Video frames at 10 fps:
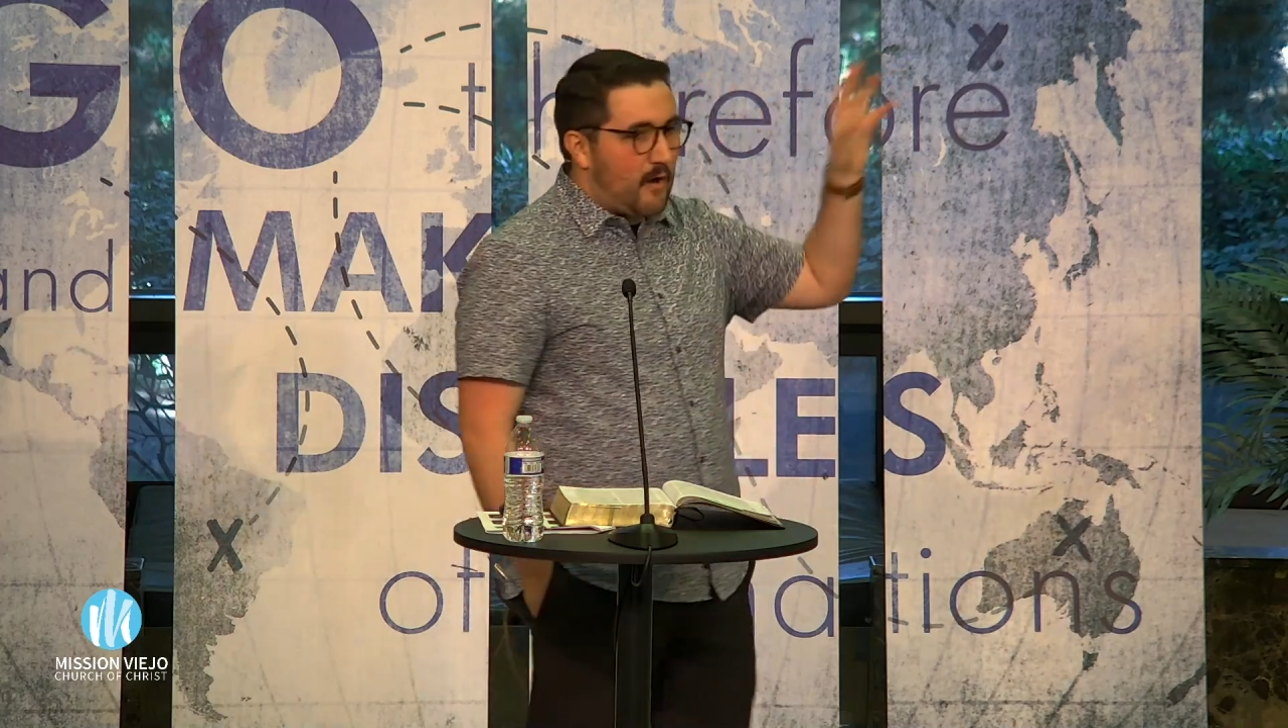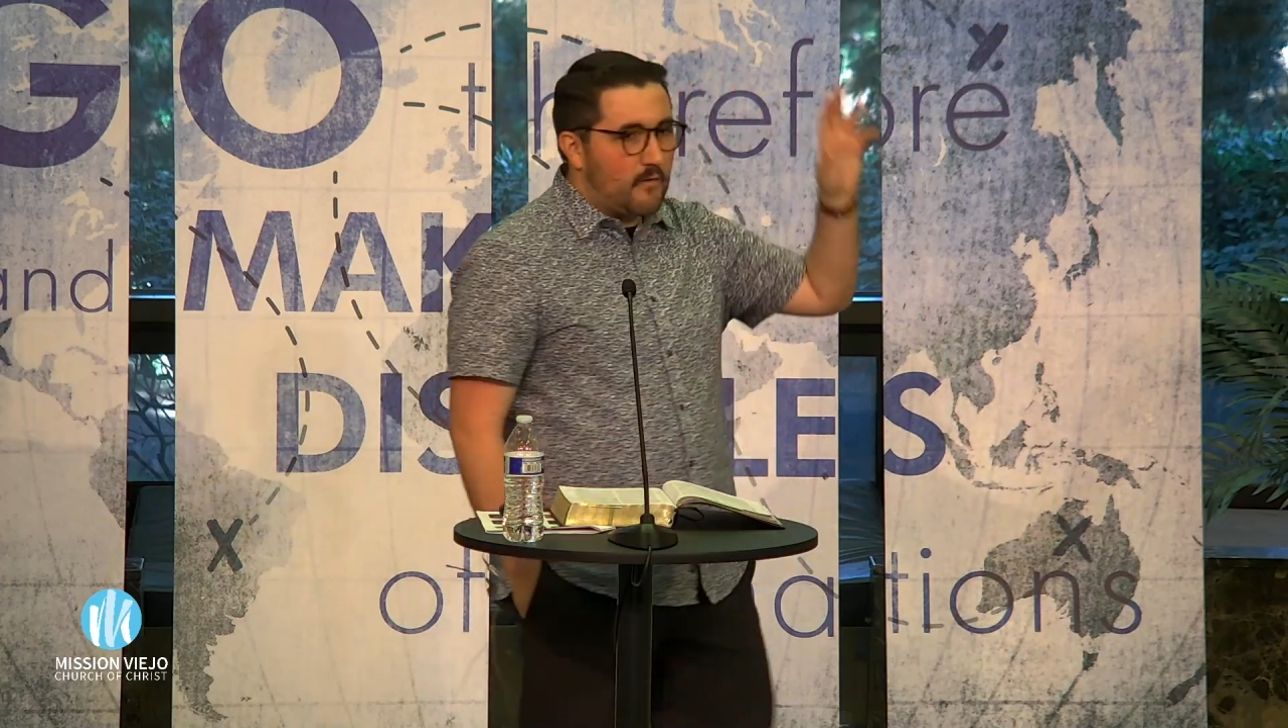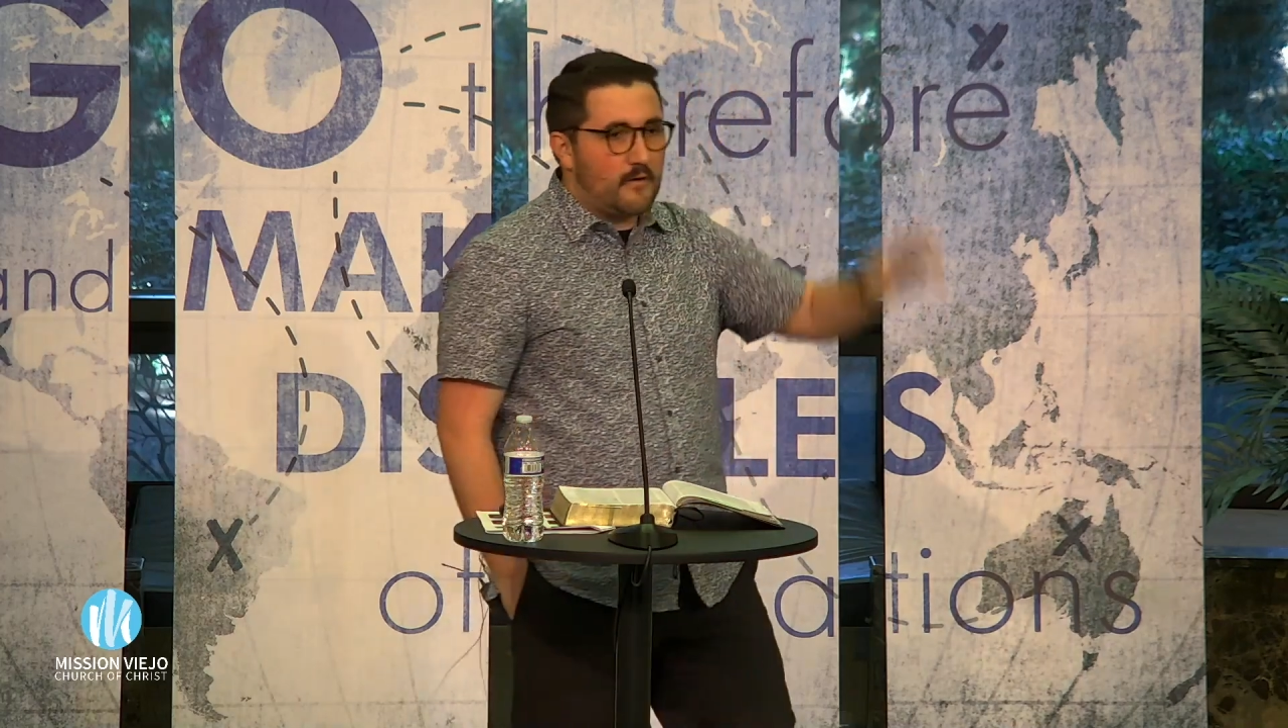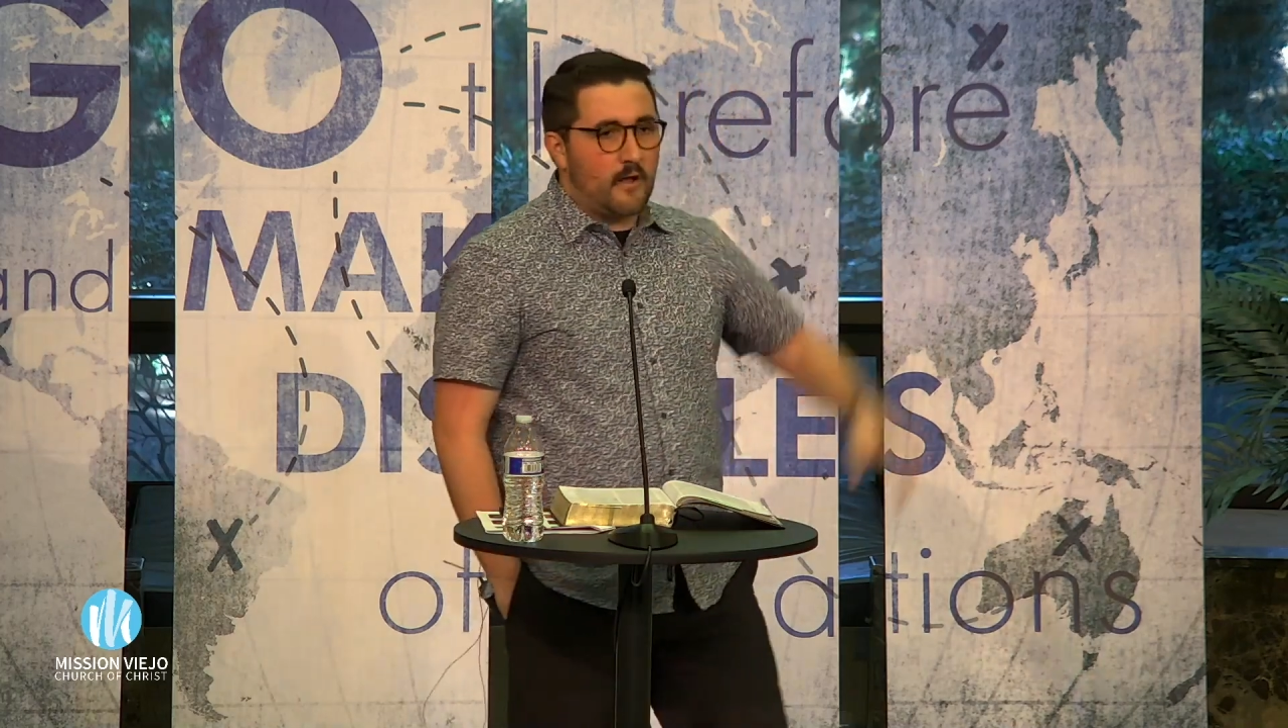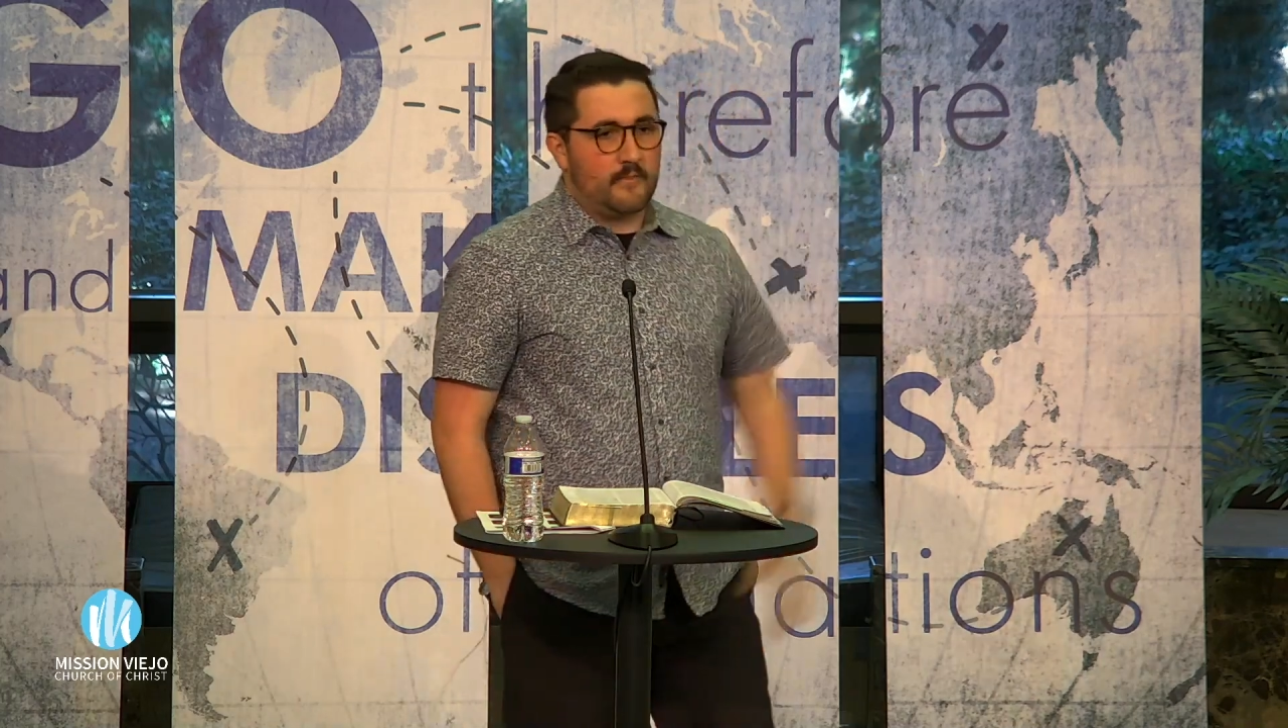
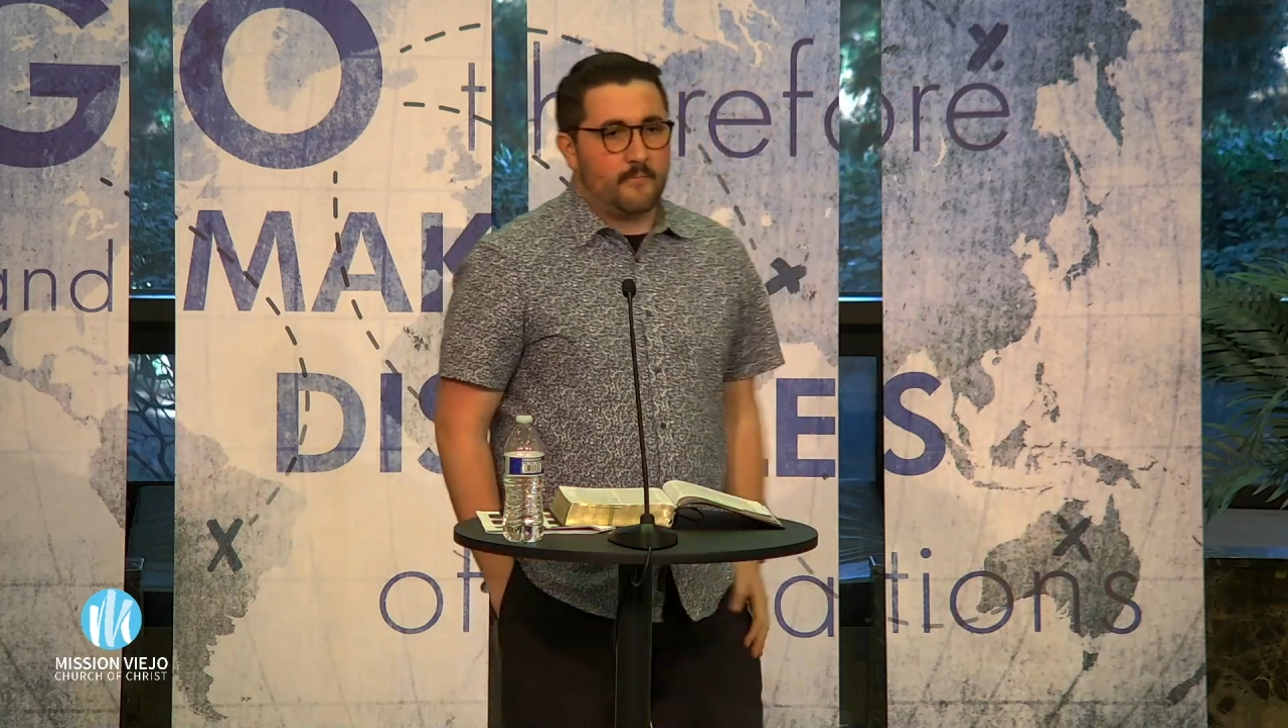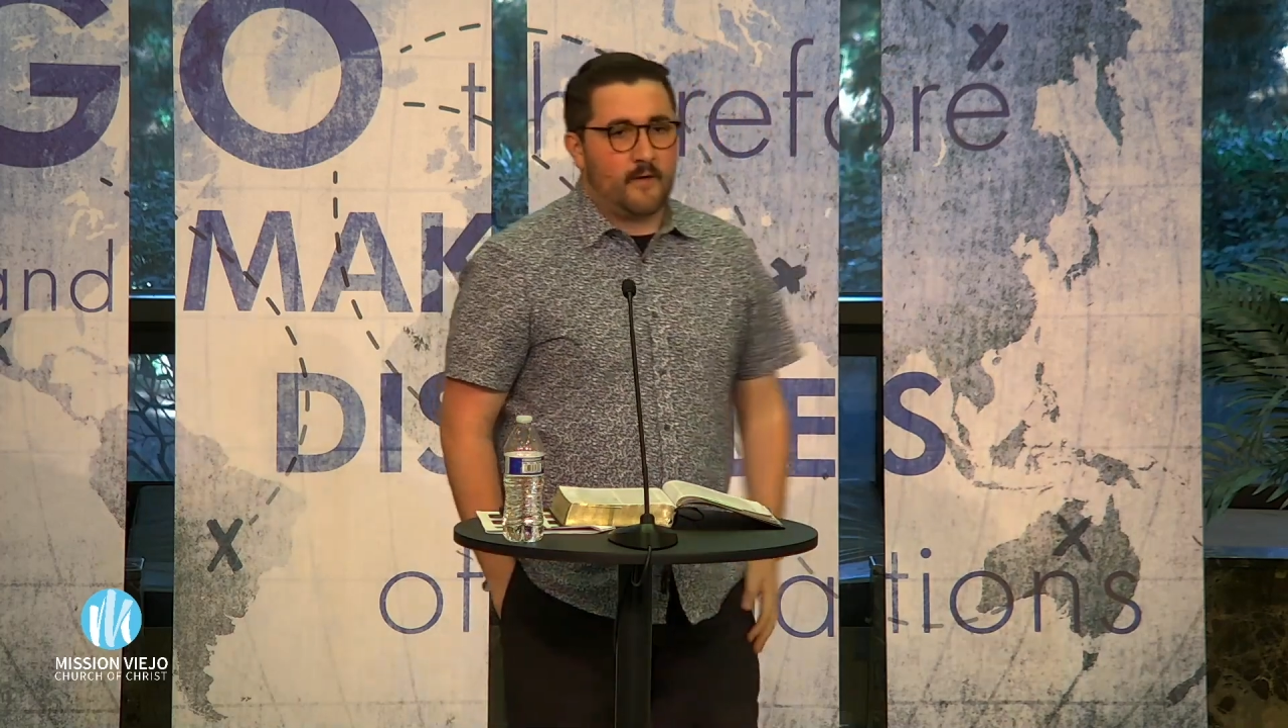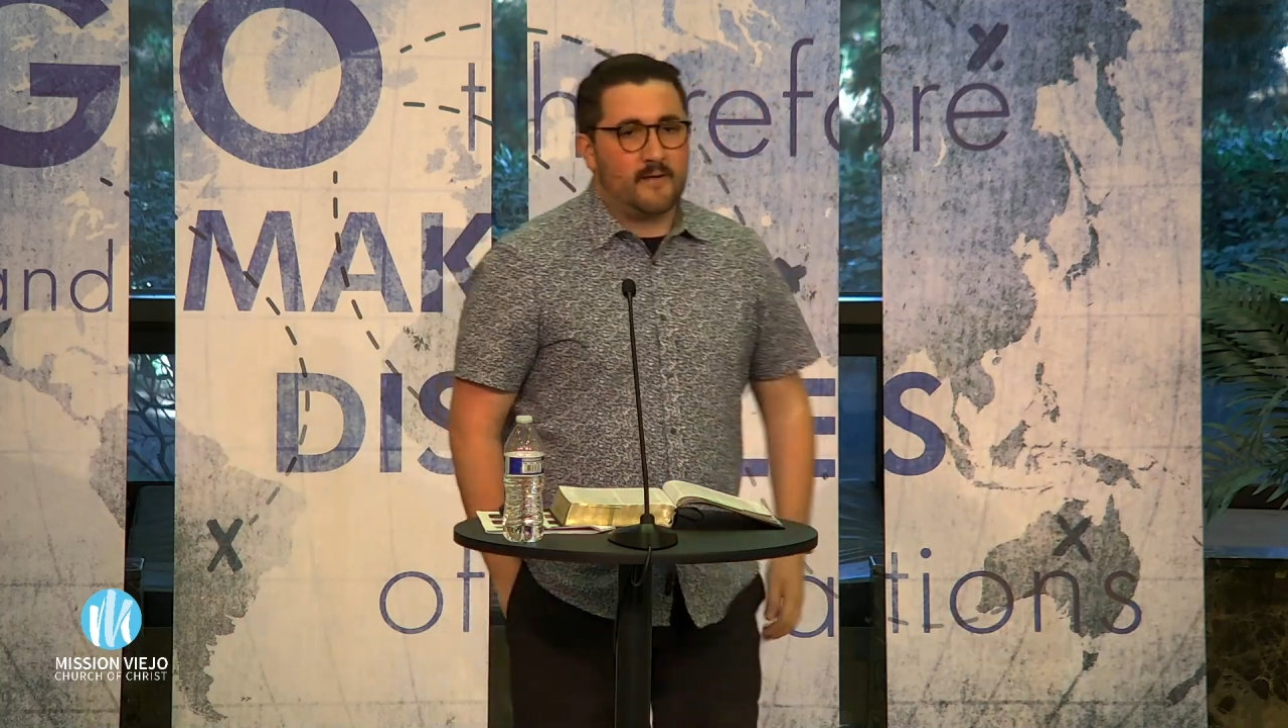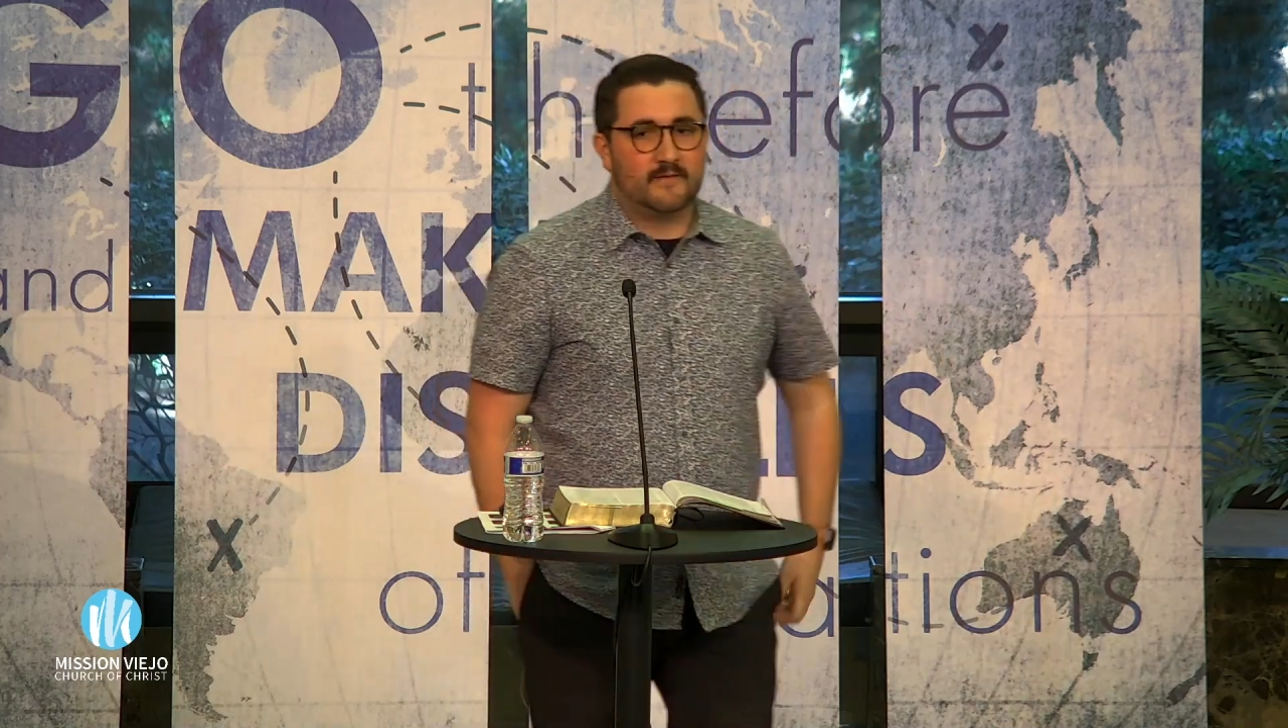soured on the